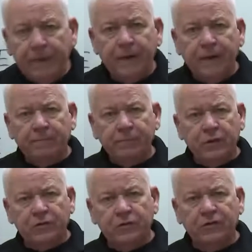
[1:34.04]

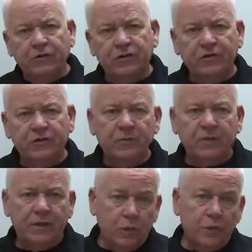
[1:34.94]
to the system.
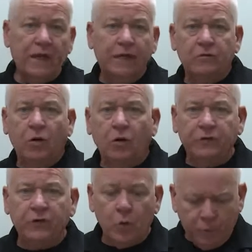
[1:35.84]
And then we'd have to
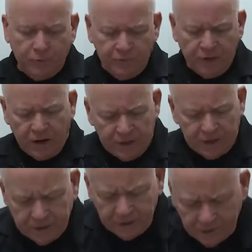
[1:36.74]
also
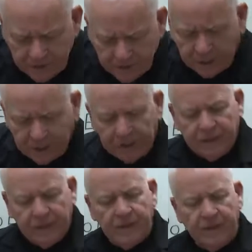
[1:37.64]
provide
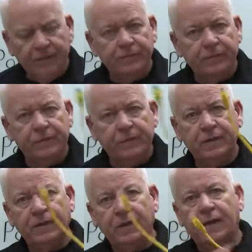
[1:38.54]
a
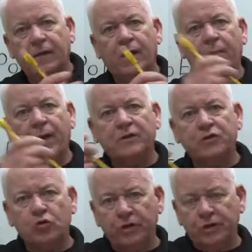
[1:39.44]
patch
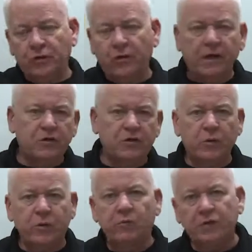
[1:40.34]
cord. So
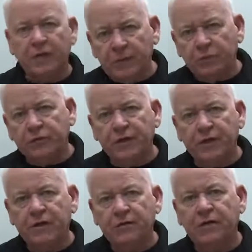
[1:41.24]
actually, we would cable to
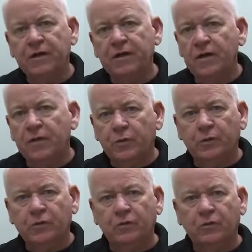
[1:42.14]
the area, put a
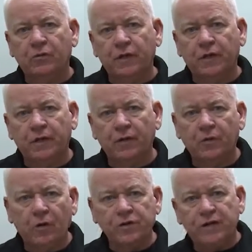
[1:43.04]
little
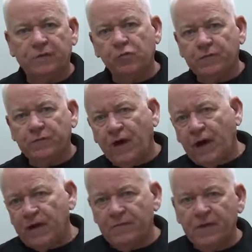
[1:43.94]

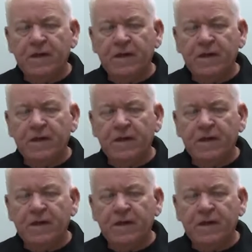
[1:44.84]
RJ45